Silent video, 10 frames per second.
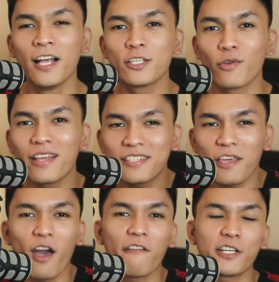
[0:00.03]
So let's
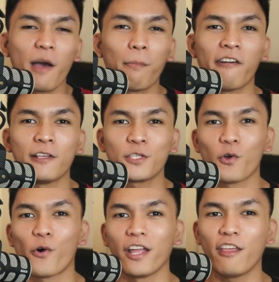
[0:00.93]
say you have a Shopify
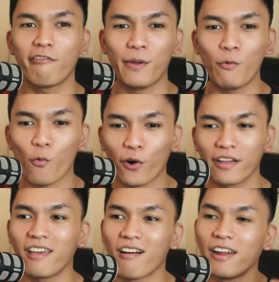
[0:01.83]
store and you've been
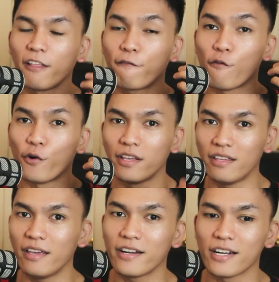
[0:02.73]
working on it for
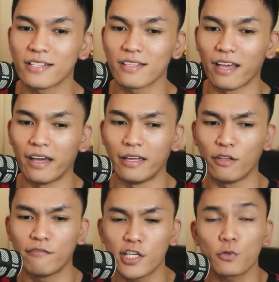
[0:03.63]
years
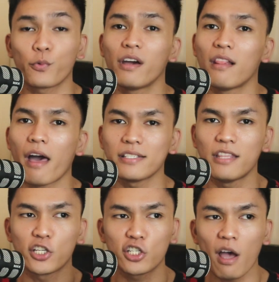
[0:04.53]
and you've just realized
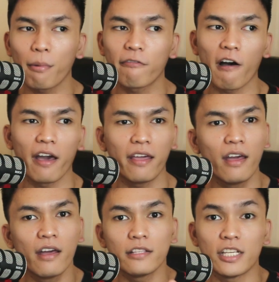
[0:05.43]
that Shopify
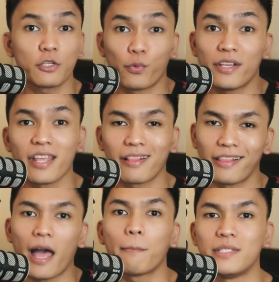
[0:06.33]
just
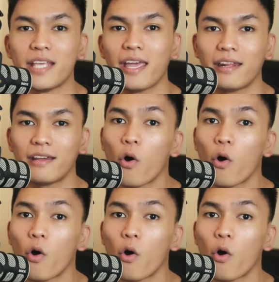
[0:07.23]
recently updated